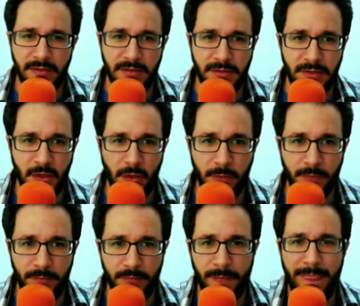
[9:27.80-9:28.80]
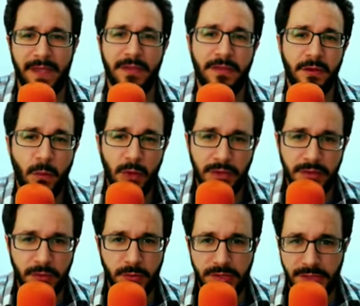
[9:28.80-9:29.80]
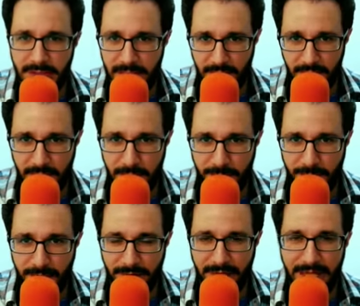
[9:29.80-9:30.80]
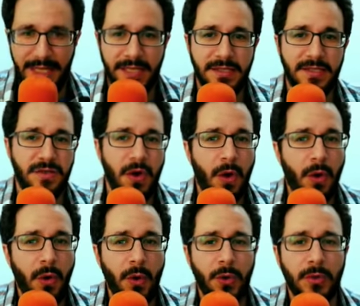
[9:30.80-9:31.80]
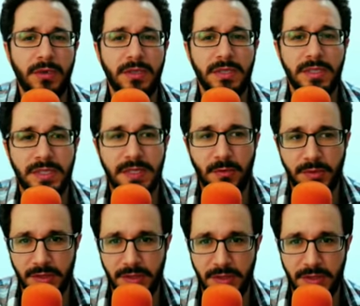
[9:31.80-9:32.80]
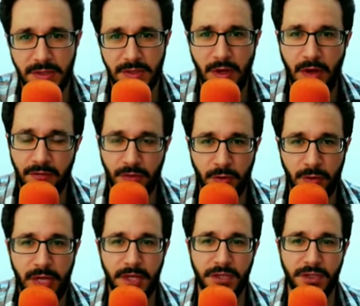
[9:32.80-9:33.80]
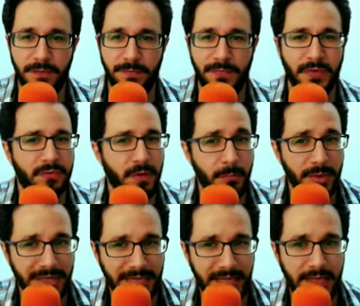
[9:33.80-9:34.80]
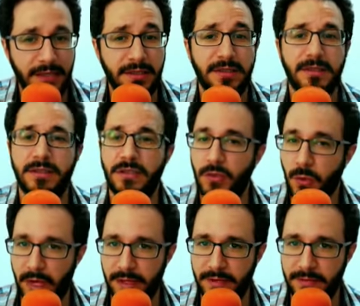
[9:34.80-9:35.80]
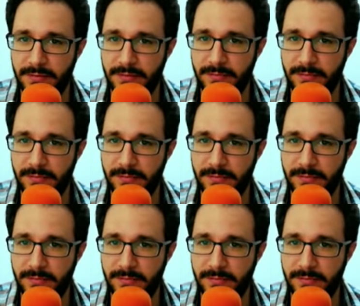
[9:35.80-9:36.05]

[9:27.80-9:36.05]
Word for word: So, the will to receive is the whole substance of creation, from beginning to end.